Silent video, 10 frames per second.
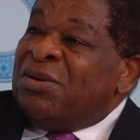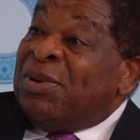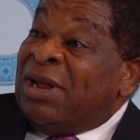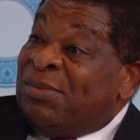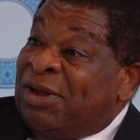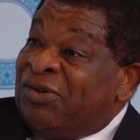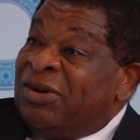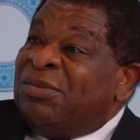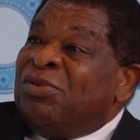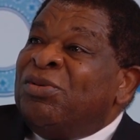parliamentary
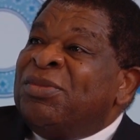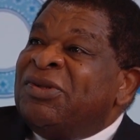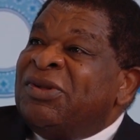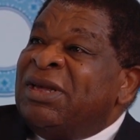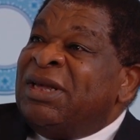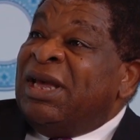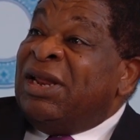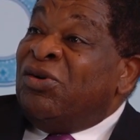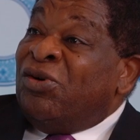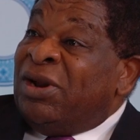diplomacy
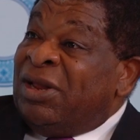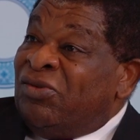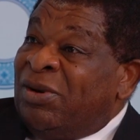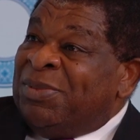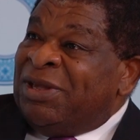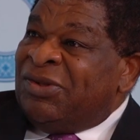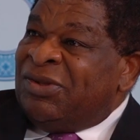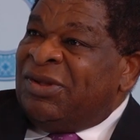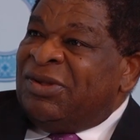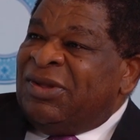in order to
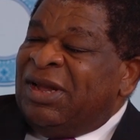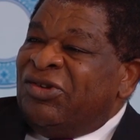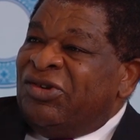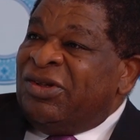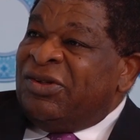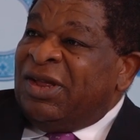appease these tensions.